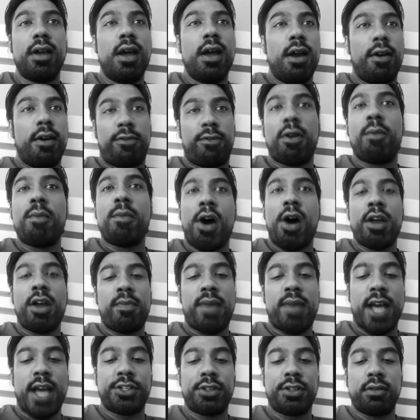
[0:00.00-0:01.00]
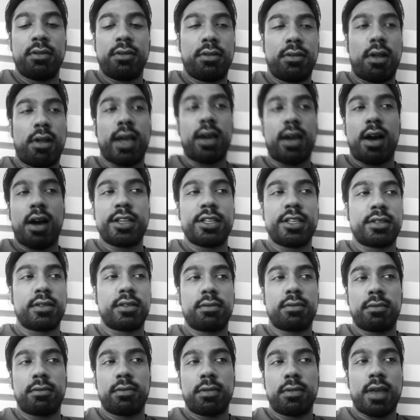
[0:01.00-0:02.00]
from my own passion. Like, I
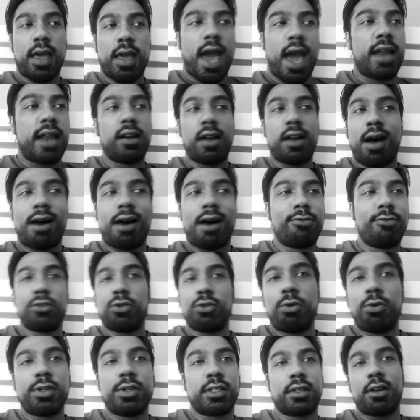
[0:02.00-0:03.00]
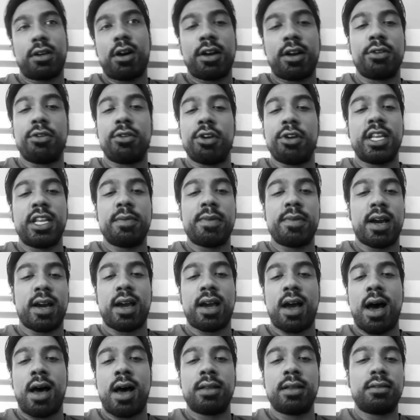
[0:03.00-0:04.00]
was always kind of nerdy about
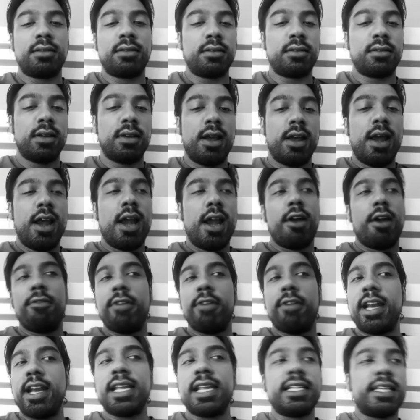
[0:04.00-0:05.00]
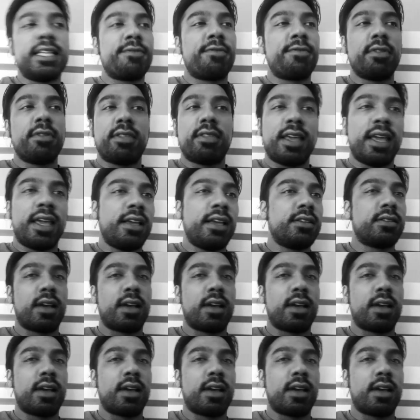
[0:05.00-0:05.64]
cars, reading different things.